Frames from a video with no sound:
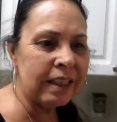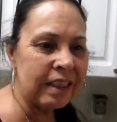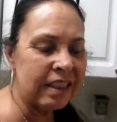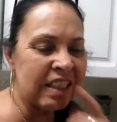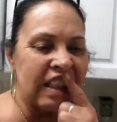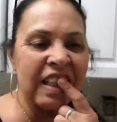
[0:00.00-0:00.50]

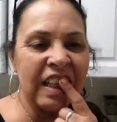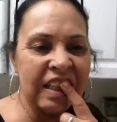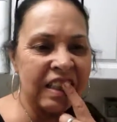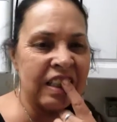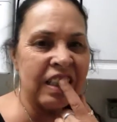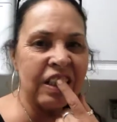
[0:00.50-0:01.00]
That's
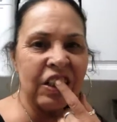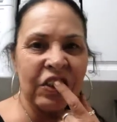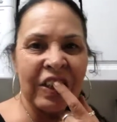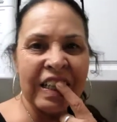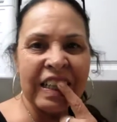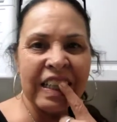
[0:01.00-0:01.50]
the tooth
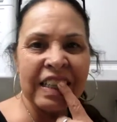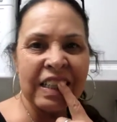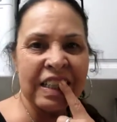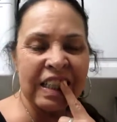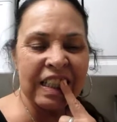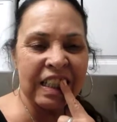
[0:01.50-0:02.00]
right
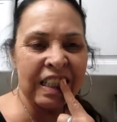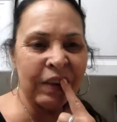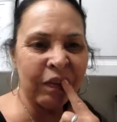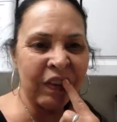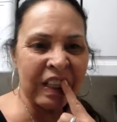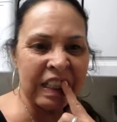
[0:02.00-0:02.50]
next to the
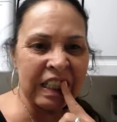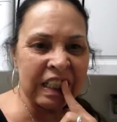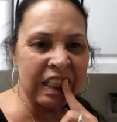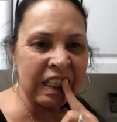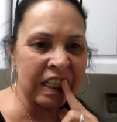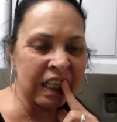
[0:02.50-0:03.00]
big
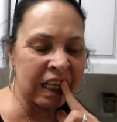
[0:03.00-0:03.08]
teeth.